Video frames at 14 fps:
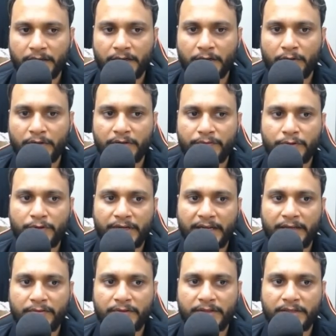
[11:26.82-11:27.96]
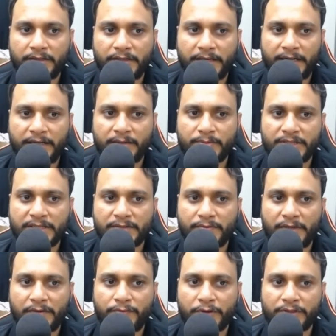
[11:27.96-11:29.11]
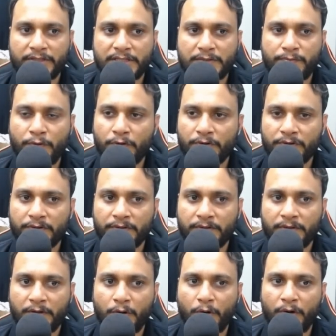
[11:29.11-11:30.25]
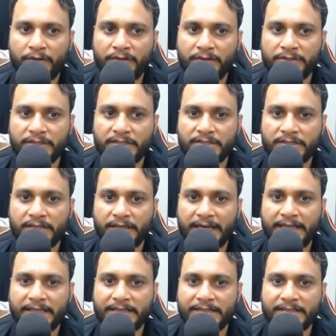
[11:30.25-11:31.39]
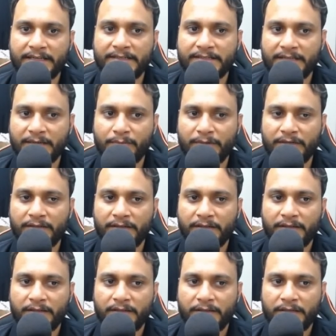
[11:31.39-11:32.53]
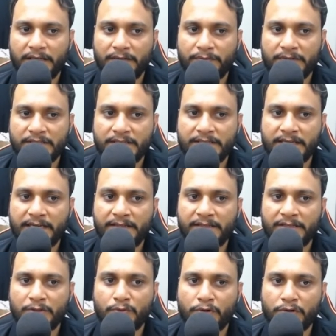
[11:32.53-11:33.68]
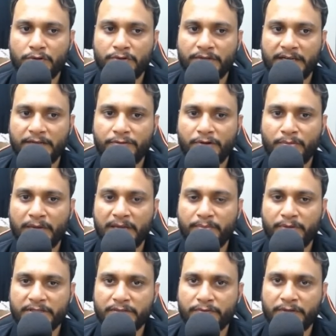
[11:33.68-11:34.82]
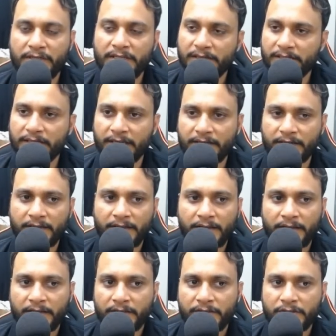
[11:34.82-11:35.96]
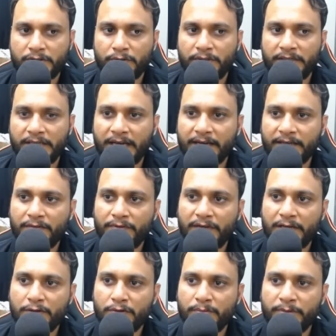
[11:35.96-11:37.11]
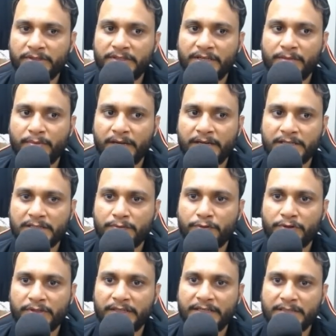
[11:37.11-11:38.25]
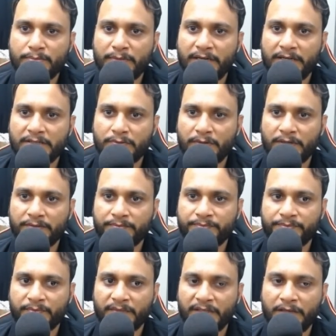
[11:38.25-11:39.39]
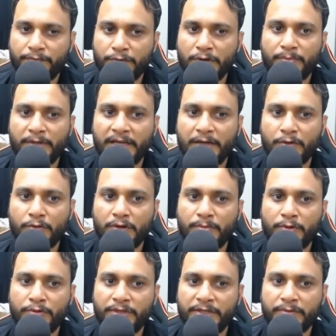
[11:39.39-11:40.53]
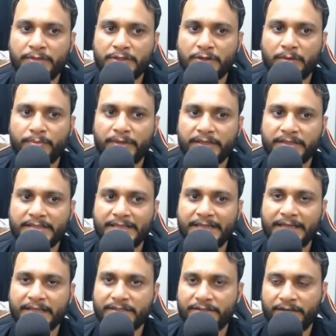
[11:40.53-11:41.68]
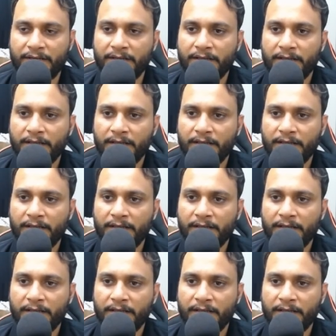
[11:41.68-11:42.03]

Now if you try with the other items as well for this 4 on just the right hand side segment. If this is I, then you want to try from I plus 1 till the end. So the target value will be 3 minus 4, that is minus 1. If you apply lower bound, it will stop at this index 3.